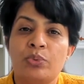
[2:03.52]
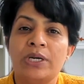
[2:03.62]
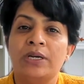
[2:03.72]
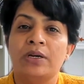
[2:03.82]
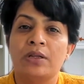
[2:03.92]

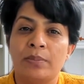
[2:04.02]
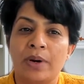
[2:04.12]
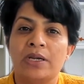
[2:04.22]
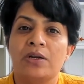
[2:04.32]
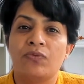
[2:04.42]

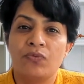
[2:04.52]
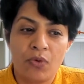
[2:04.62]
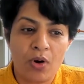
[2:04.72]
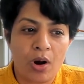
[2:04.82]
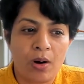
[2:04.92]
predetermined
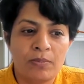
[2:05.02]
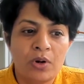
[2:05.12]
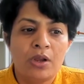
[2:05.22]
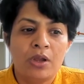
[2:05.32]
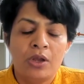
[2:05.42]
form
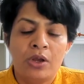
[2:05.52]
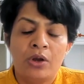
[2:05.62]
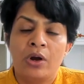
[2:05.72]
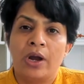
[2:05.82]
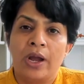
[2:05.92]

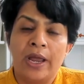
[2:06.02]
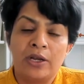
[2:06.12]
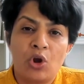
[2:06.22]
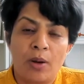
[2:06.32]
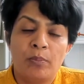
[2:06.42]

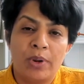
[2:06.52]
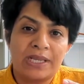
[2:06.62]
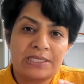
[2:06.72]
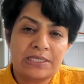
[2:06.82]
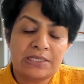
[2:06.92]
and
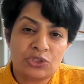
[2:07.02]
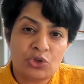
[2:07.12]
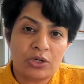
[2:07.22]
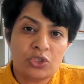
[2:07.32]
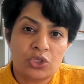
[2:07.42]
complex
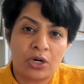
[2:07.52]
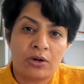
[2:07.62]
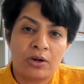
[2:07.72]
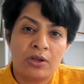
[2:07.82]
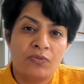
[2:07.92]

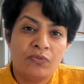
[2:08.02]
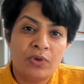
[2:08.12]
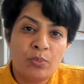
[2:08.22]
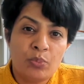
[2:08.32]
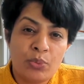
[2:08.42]
structure
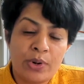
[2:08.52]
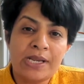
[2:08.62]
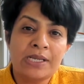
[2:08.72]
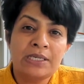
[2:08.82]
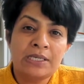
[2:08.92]
will
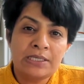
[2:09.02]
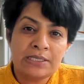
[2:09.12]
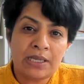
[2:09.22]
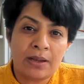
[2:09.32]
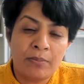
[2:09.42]
bring
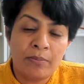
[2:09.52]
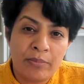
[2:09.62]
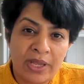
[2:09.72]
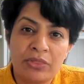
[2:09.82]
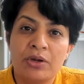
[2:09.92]
some
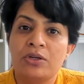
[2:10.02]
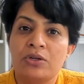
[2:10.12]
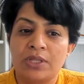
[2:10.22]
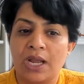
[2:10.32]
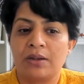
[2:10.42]
method
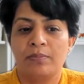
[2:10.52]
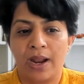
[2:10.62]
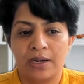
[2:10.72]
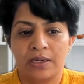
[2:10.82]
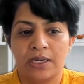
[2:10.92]
to that
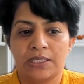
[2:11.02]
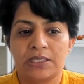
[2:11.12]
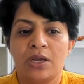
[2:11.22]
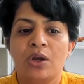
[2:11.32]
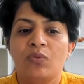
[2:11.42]

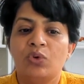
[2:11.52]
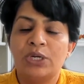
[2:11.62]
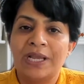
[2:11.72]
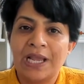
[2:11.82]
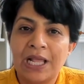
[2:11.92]
madness,
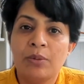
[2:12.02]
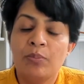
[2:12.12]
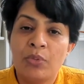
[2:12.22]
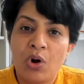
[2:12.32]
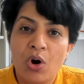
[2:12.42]
would
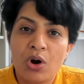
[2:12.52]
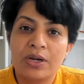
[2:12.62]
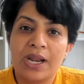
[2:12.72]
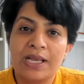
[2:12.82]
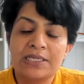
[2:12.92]
help
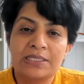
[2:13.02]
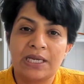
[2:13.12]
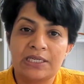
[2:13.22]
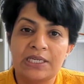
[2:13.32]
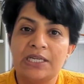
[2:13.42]
organize
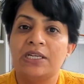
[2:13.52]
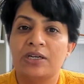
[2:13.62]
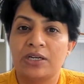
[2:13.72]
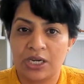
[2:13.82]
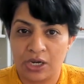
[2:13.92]
that
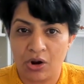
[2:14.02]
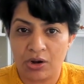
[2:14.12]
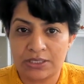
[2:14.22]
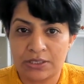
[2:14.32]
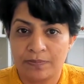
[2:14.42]
inner
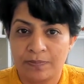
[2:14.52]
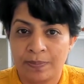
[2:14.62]
chaos.